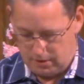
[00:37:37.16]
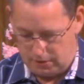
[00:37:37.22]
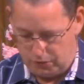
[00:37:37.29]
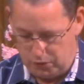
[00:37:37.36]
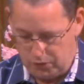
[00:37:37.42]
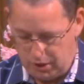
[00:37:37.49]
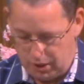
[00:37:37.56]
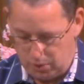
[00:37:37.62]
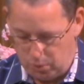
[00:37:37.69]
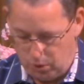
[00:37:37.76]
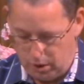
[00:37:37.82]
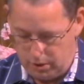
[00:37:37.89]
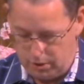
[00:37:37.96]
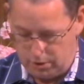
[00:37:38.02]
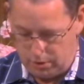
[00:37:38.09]
you've got
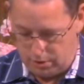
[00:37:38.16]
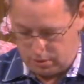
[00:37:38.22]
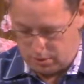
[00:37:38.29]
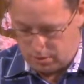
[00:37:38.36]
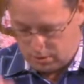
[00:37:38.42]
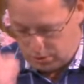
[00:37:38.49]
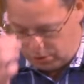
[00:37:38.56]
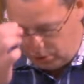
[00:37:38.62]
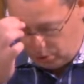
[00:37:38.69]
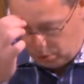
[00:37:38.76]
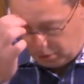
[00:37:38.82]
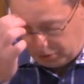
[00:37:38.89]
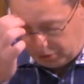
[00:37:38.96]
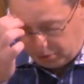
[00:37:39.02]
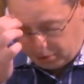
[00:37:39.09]
one, two,
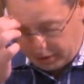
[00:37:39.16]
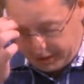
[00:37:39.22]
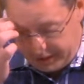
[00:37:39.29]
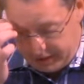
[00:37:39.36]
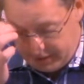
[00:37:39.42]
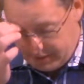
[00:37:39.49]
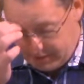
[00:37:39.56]
or three.